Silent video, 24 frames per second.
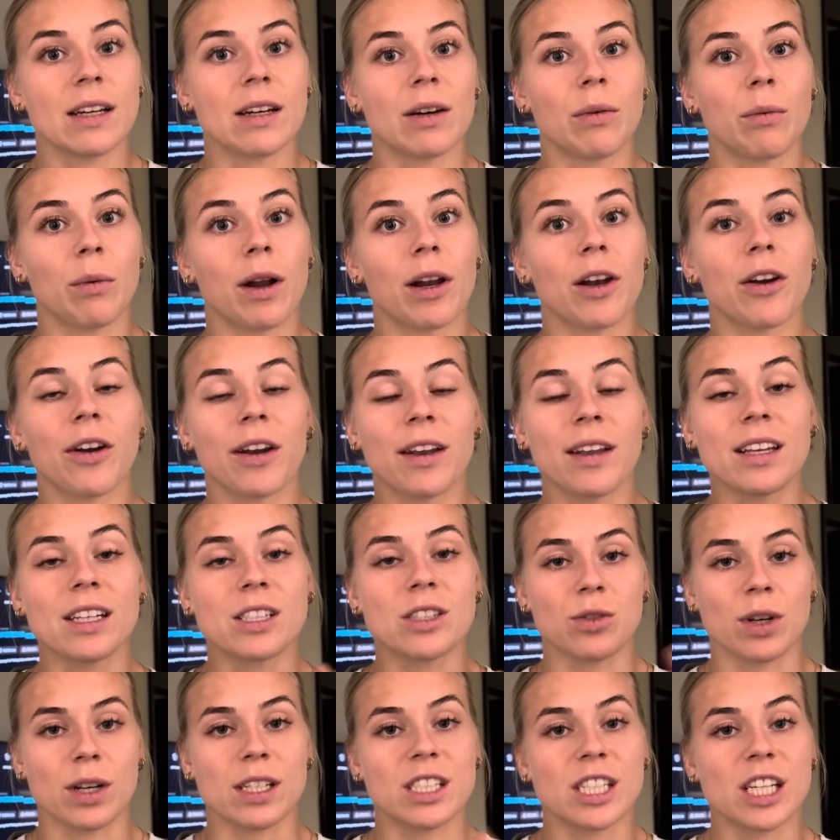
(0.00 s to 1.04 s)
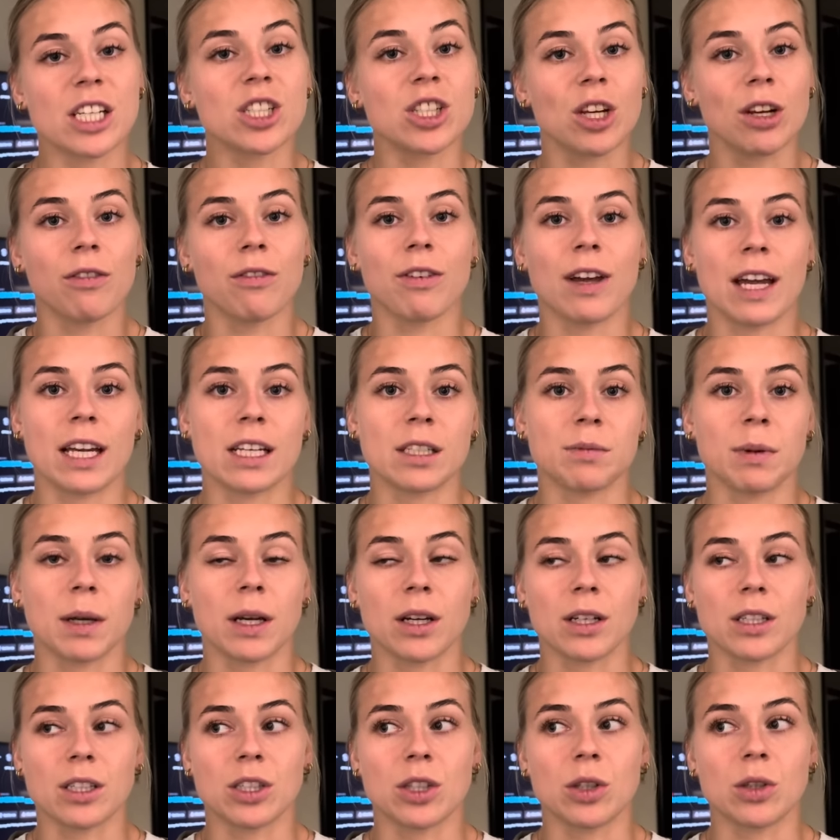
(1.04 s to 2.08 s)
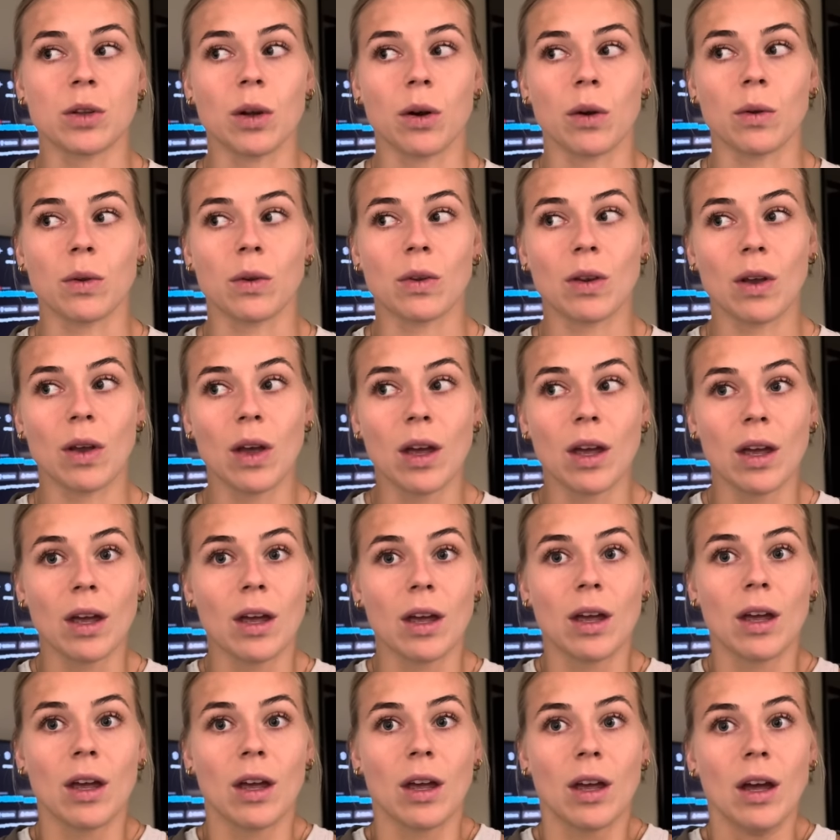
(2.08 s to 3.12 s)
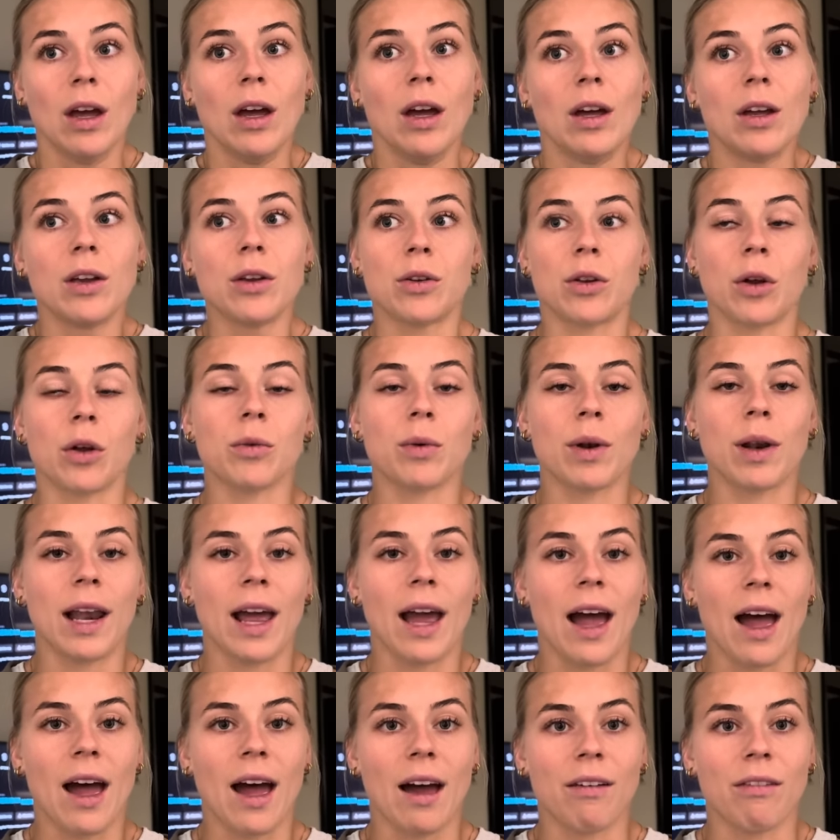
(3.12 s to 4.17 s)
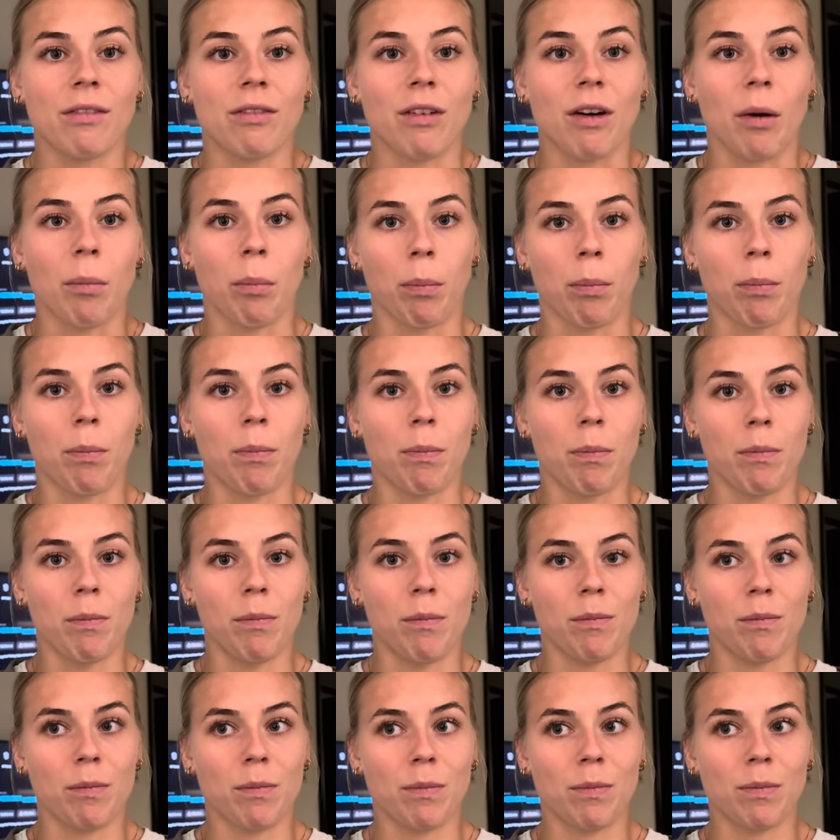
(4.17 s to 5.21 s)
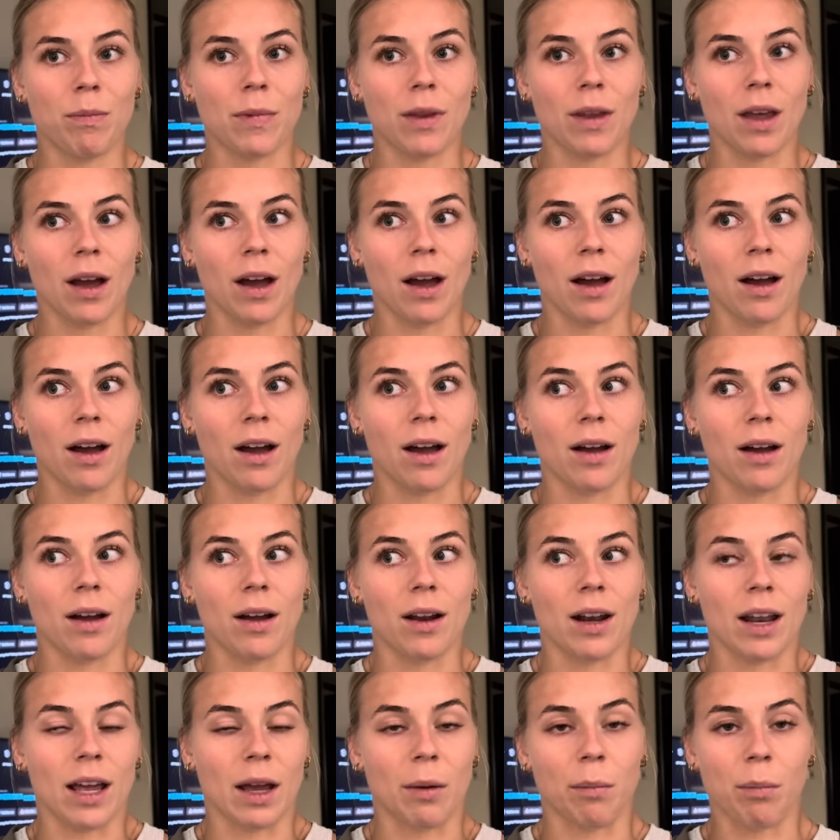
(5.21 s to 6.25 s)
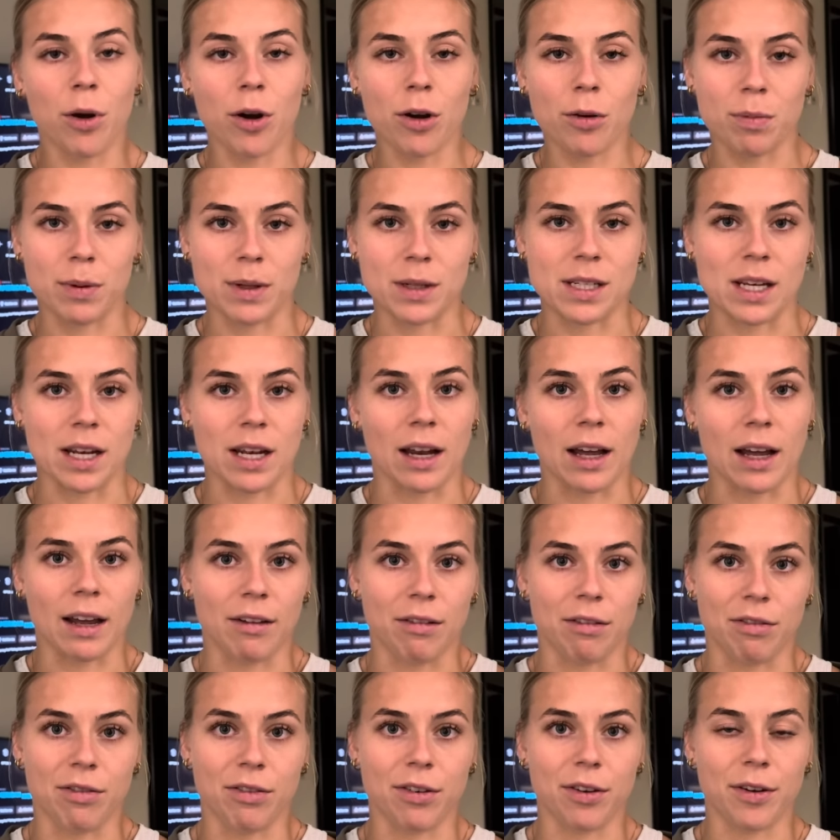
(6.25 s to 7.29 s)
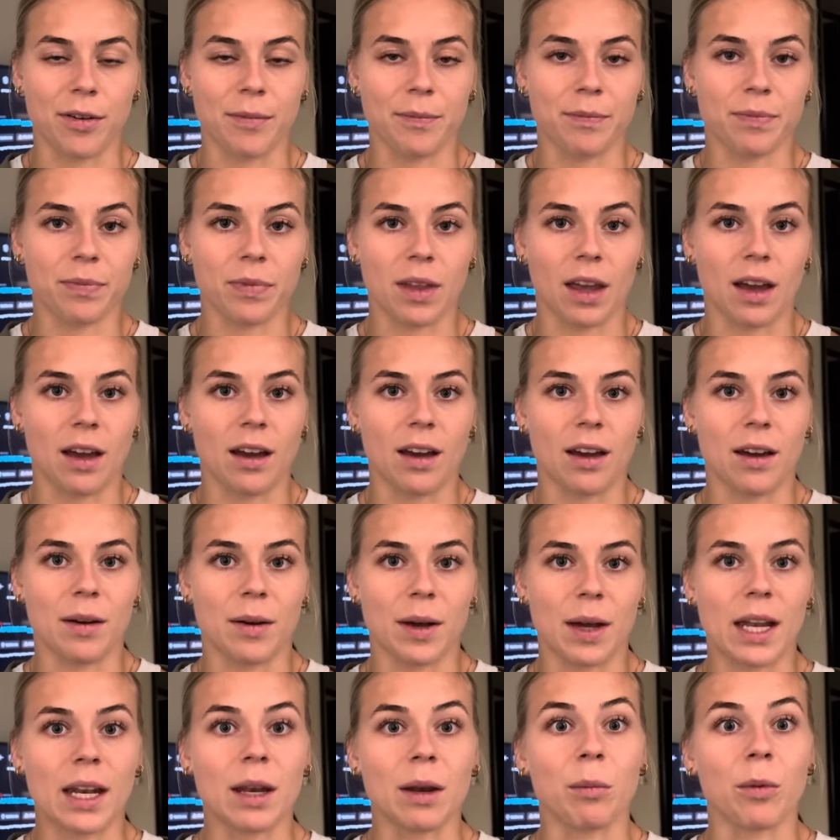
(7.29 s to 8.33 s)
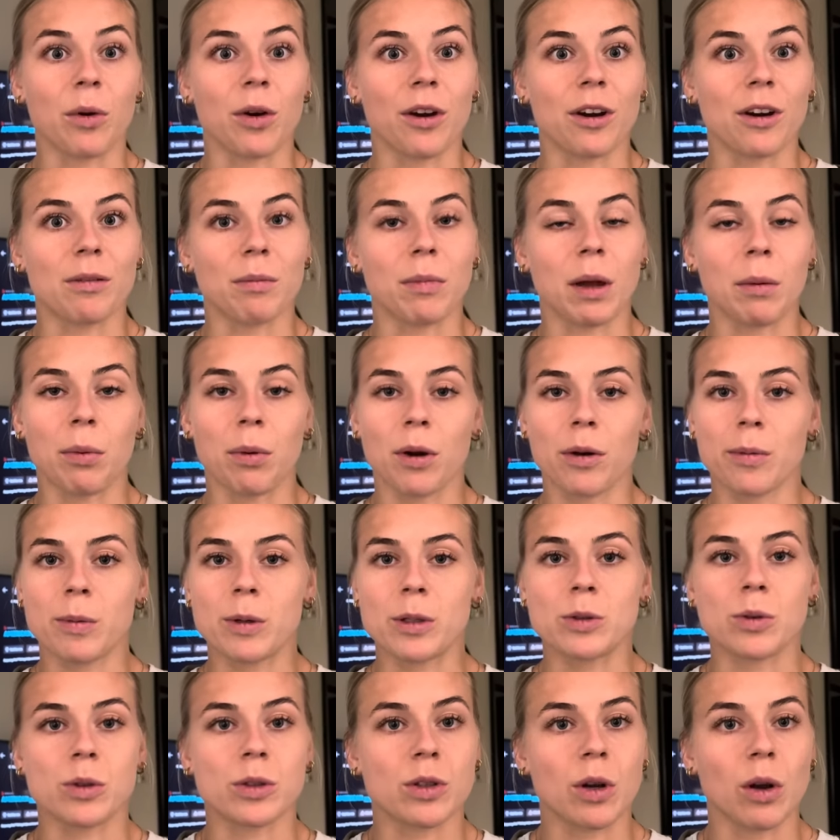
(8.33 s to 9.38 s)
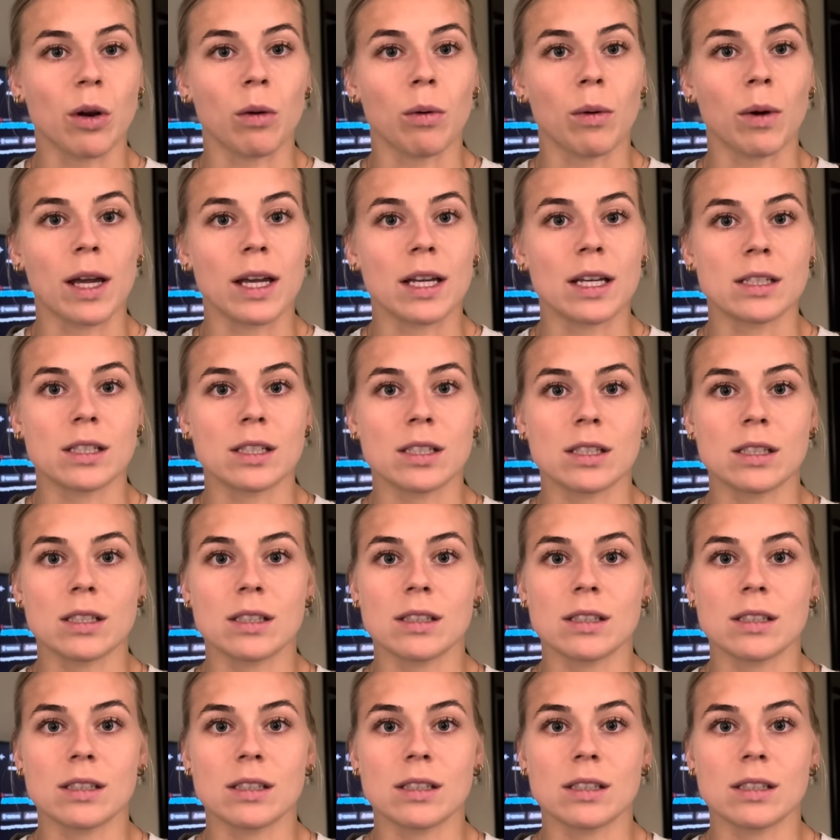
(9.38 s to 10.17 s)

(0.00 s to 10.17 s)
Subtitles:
while you're in this transition phase, because you don't really have a purpose in life anymore. My purpose was always